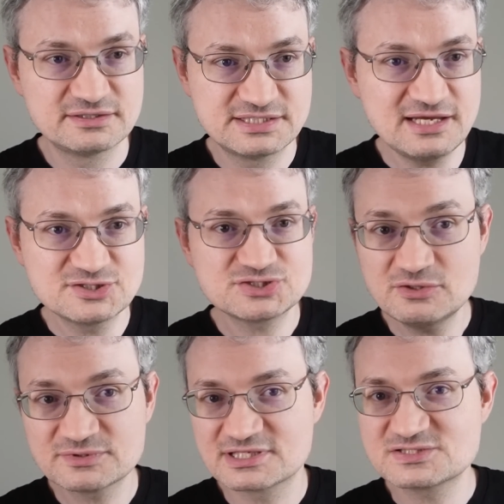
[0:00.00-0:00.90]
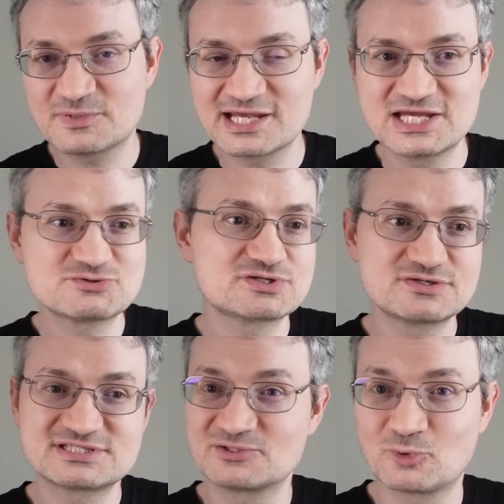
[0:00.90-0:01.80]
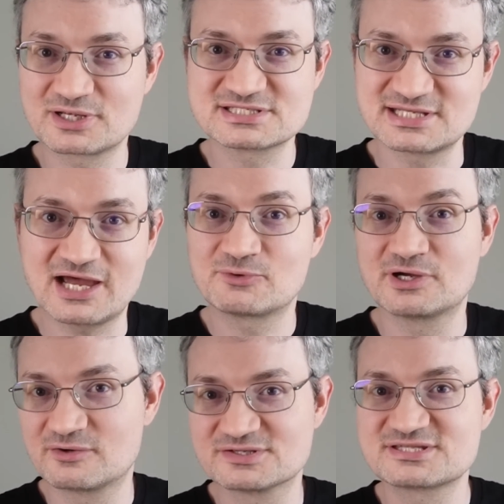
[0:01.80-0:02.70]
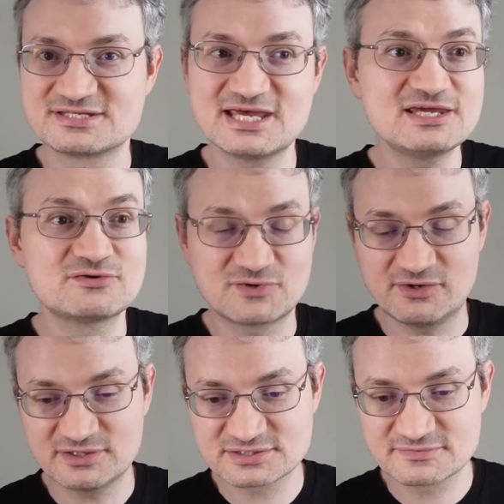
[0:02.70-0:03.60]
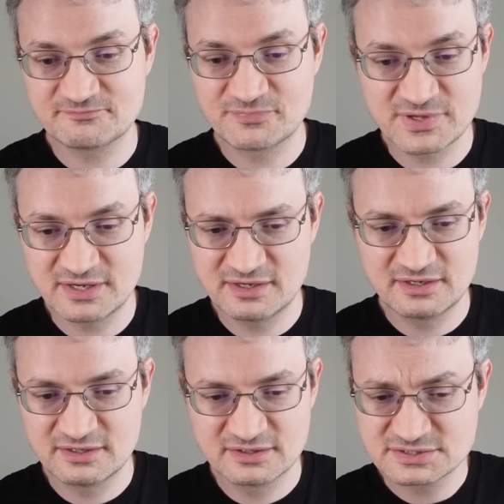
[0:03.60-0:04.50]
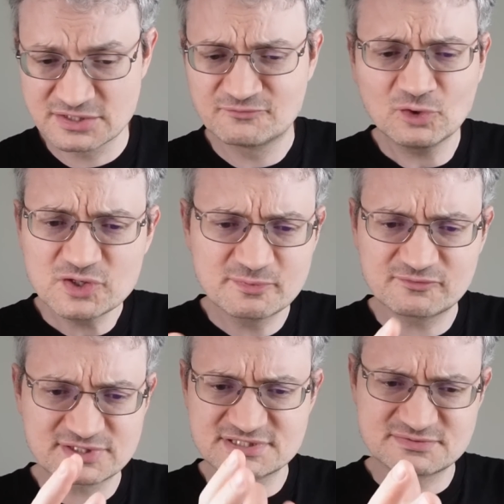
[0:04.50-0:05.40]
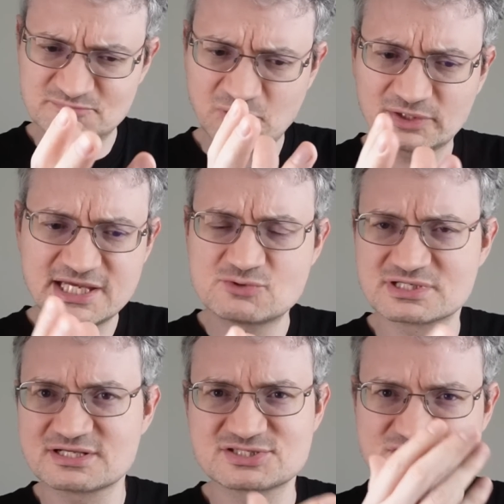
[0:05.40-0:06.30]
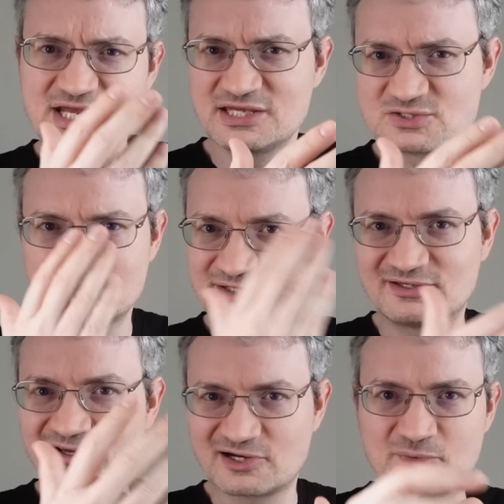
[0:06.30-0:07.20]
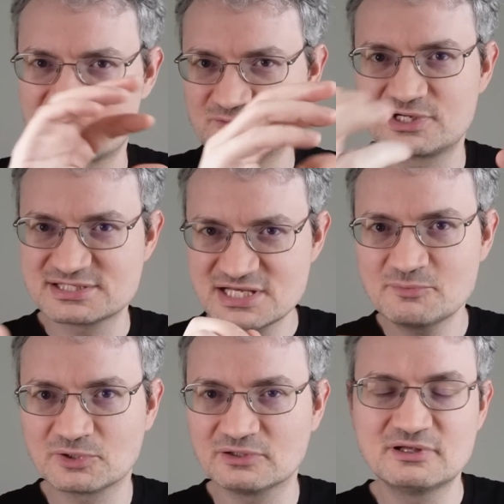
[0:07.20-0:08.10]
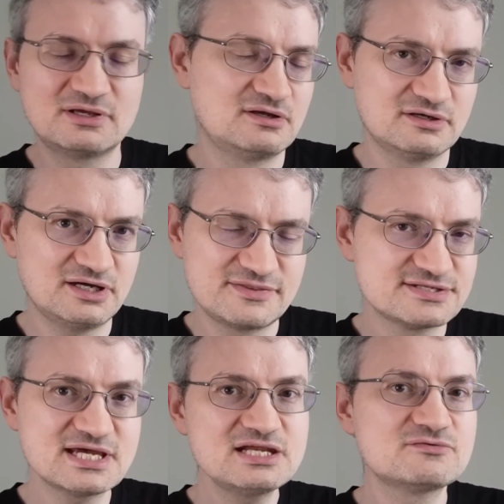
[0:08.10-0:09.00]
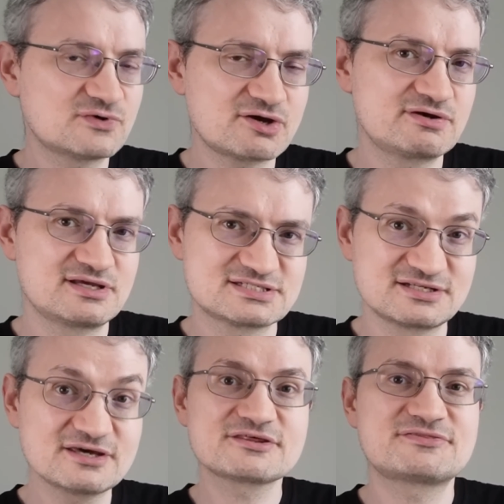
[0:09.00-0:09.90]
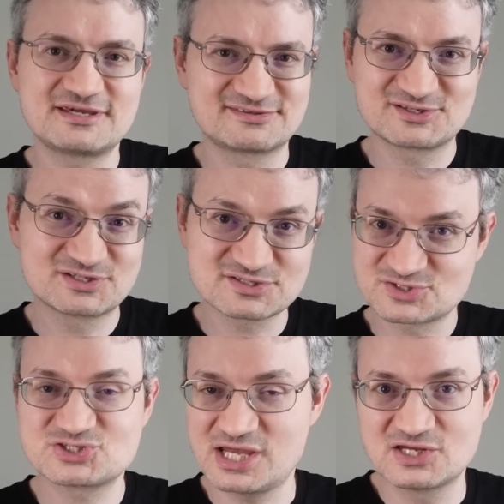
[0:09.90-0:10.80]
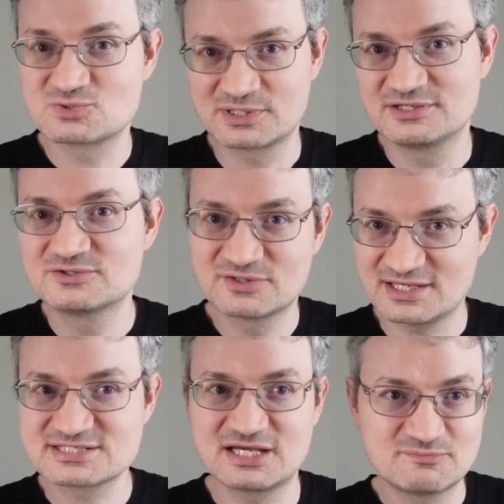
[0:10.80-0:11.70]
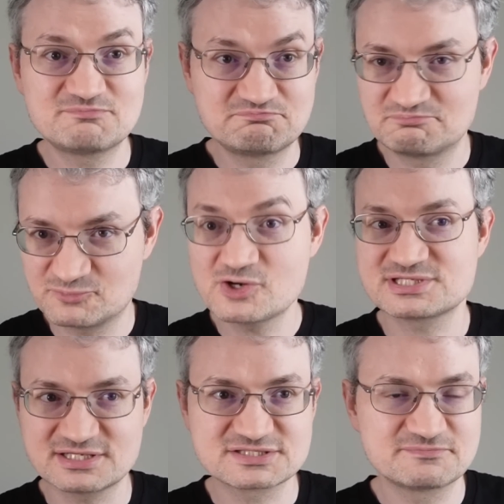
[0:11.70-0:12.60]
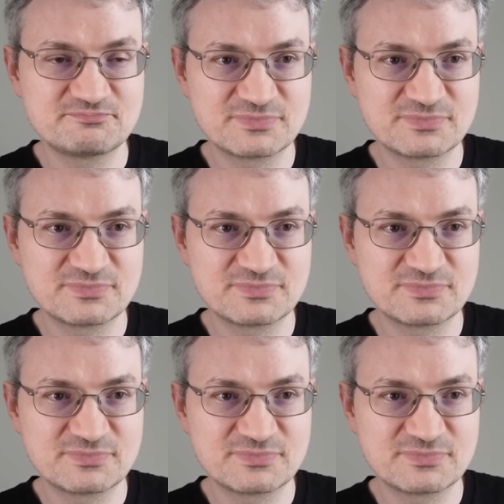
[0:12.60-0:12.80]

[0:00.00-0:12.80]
Dehn showed this by introducing what is now known as the Dehn invariant. So the volume of a polyhedron doesn't change when you cut up and reassemble, and the Dehn invariant is another thing that doesn't change when you do that same process.